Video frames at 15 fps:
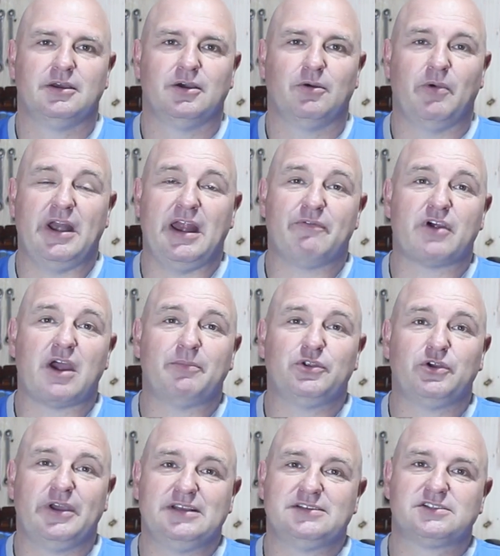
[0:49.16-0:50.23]
whenever I'm
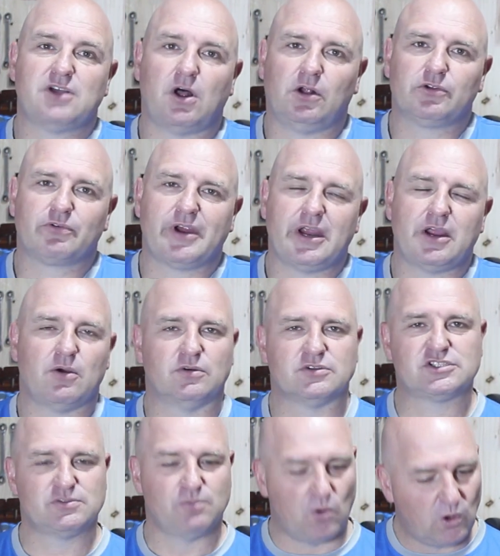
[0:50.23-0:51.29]
doing soldering or
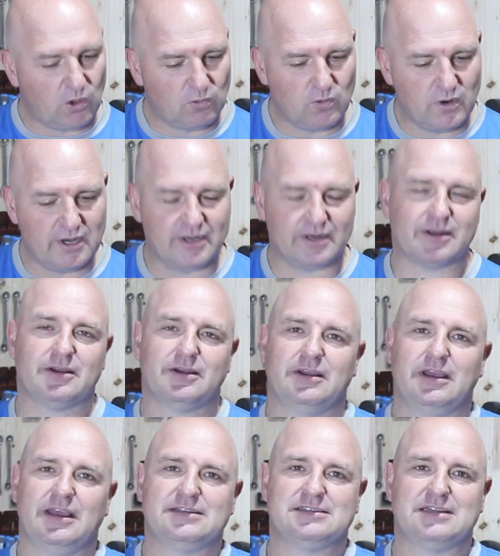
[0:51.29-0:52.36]
small work,
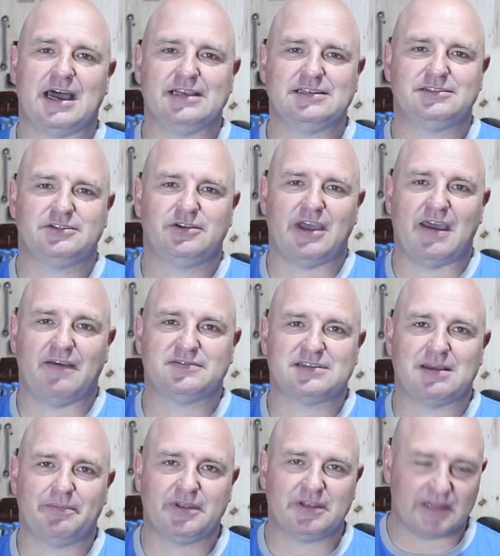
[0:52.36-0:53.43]
it's nice to have
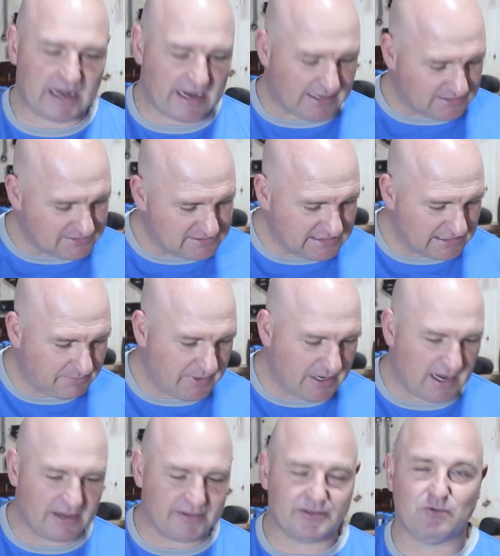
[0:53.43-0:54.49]
something that I can sit
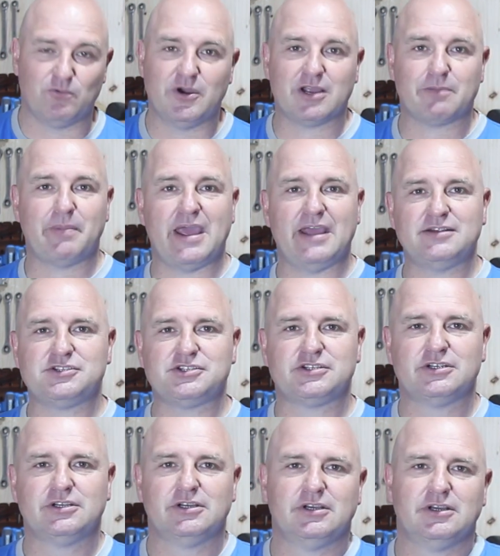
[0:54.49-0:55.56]
behind the
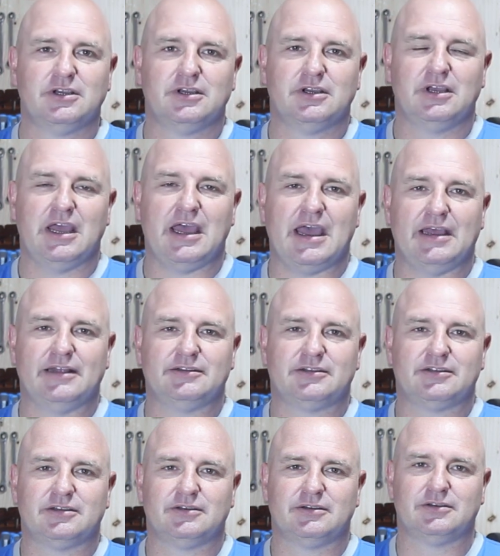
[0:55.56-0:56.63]
workbench and
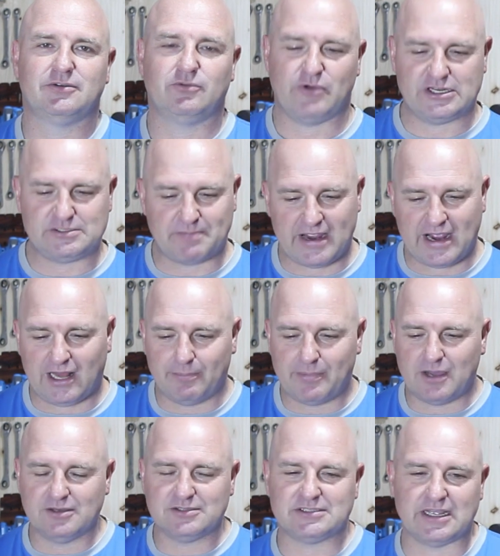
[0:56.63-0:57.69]
rest my
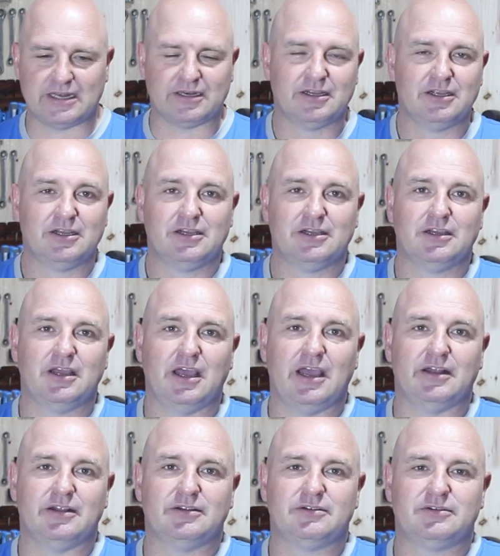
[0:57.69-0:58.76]
elbows
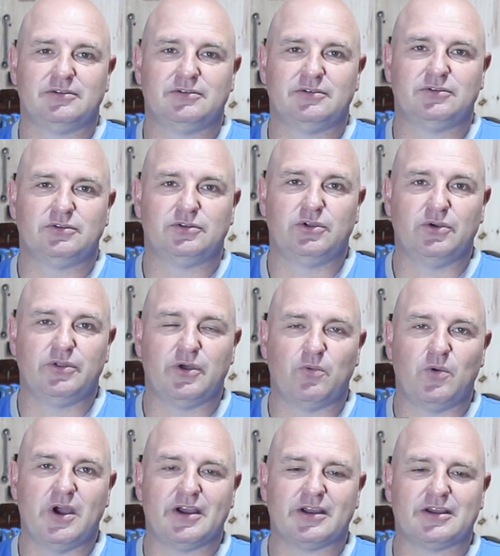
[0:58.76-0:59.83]
and do the
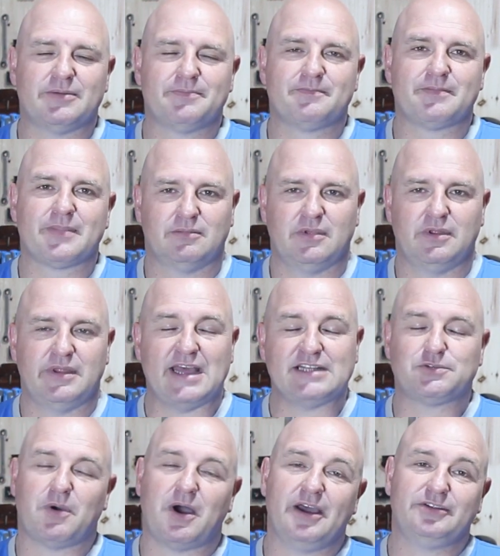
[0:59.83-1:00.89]
work.
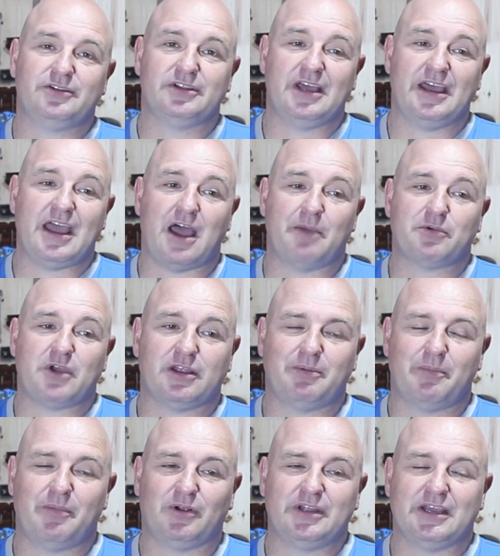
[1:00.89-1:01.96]
That's why today I'm to
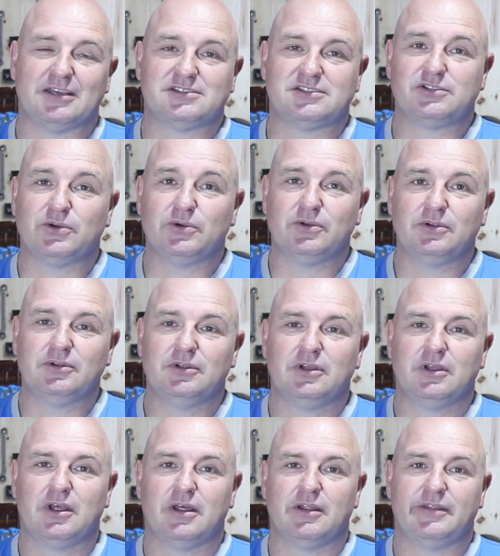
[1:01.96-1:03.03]
be building a stool
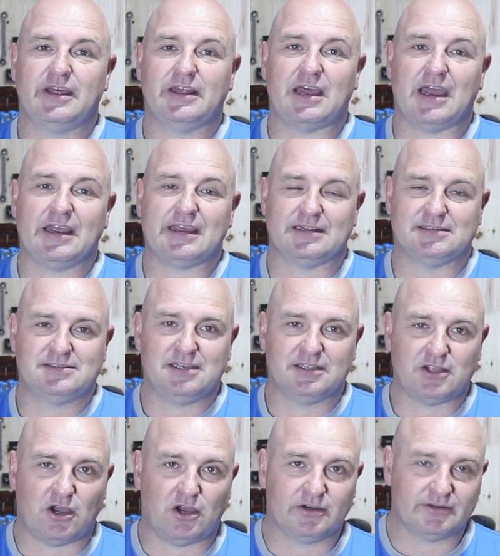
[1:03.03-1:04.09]
that I can sit
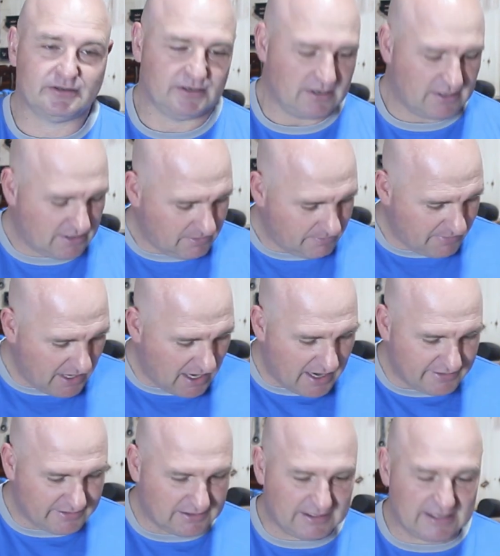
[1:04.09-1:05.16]
on
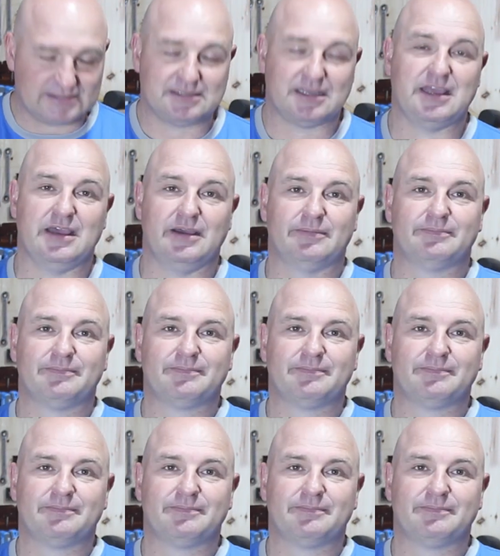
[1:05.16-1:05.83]
behind the desk here.